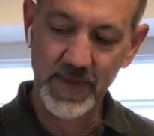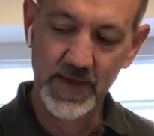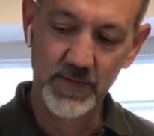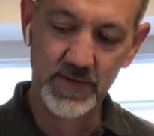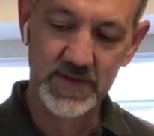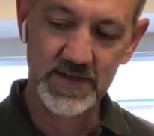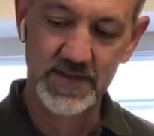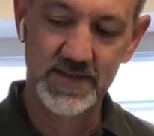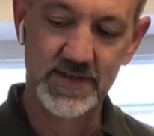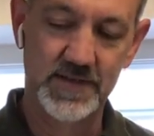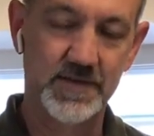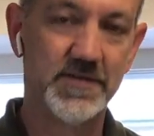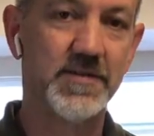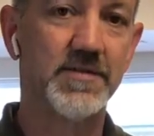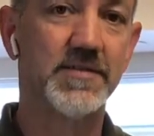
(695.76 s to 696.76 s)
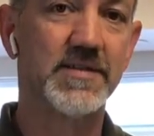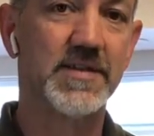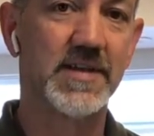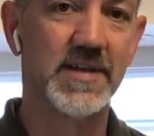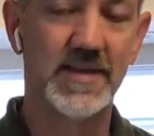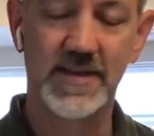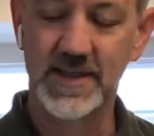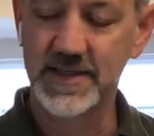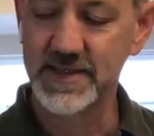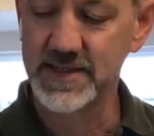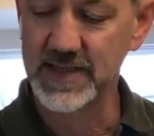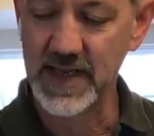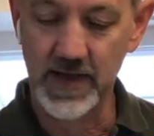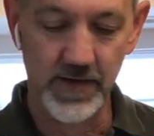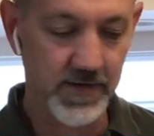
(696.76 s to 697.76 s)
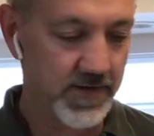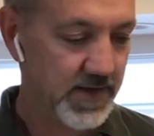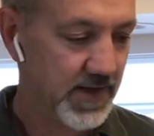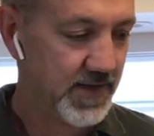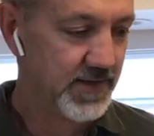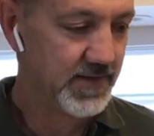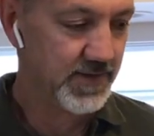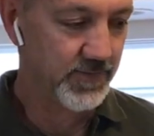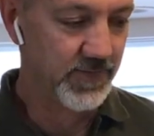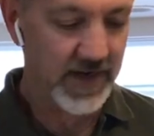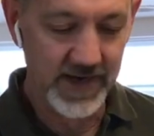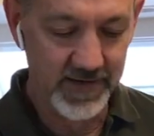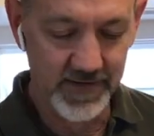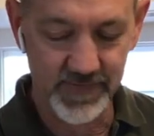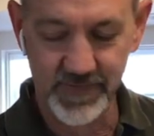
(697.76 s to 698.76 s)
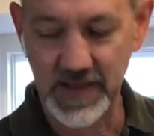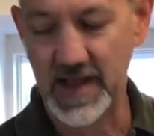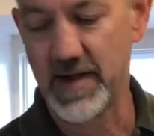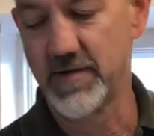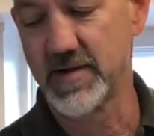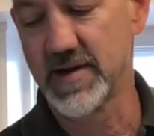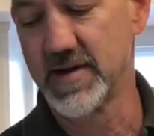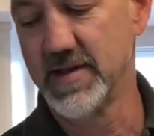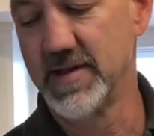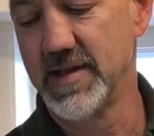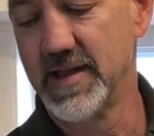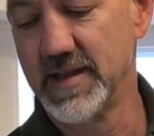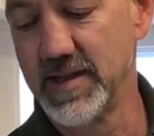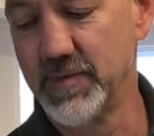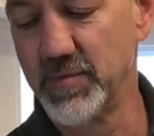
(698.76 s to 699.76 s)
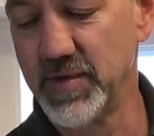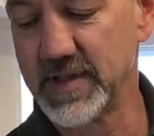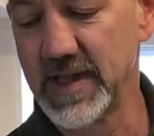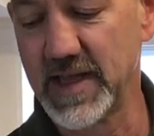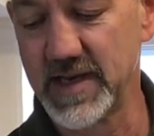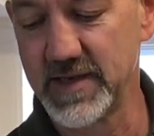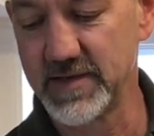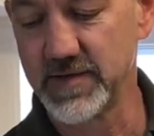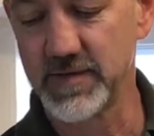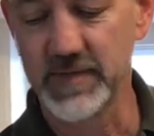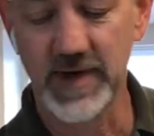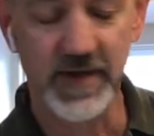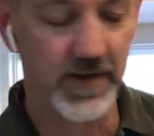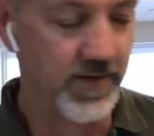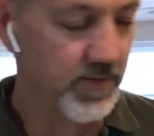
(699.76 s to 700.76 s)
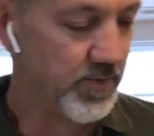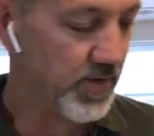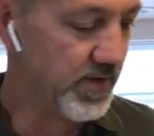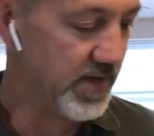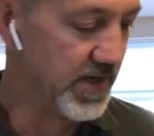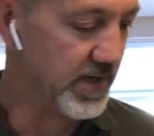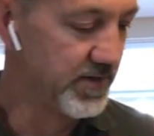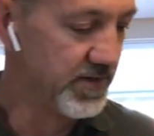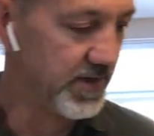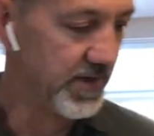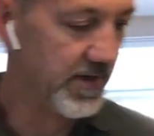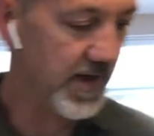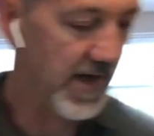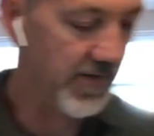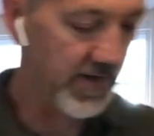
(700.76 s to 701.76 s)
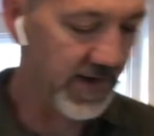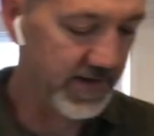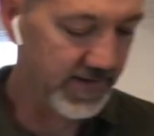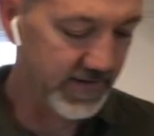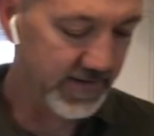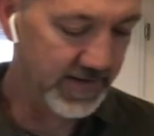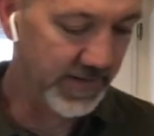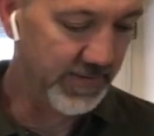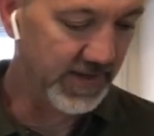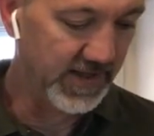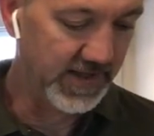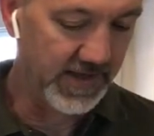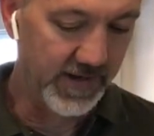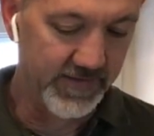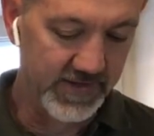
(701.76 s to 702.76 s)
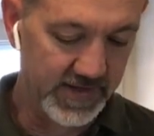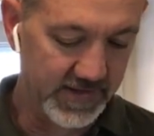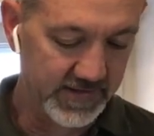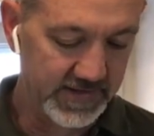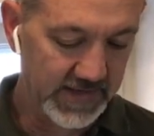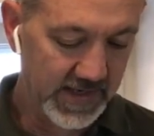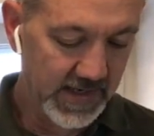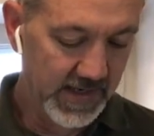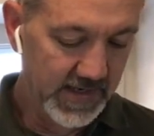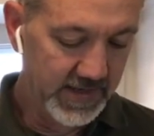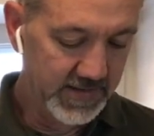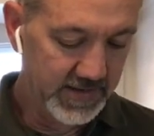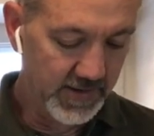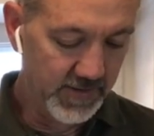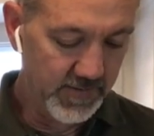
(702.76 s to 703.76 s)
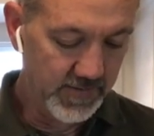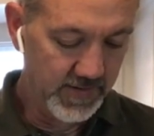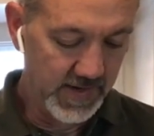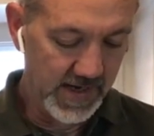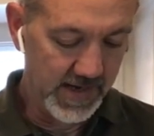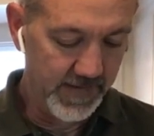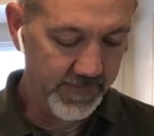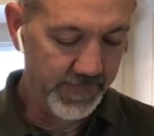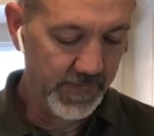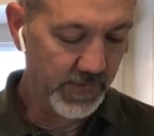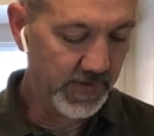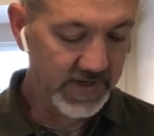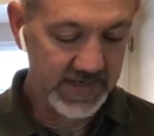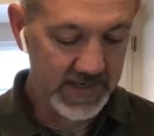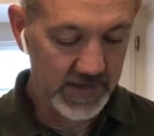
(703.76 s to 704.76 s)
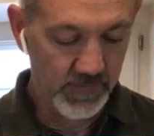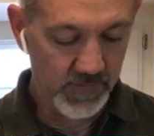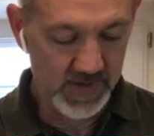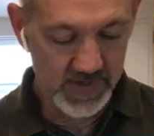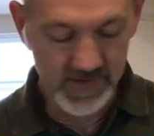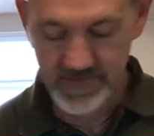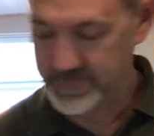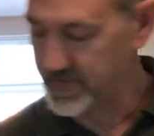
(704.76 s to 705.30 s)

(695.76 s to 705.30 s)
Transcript: which is to use a kitchen towel, some regular flour, and then put that into a regular bowl, and I'll show you how I typically cover those. So we're going to take one of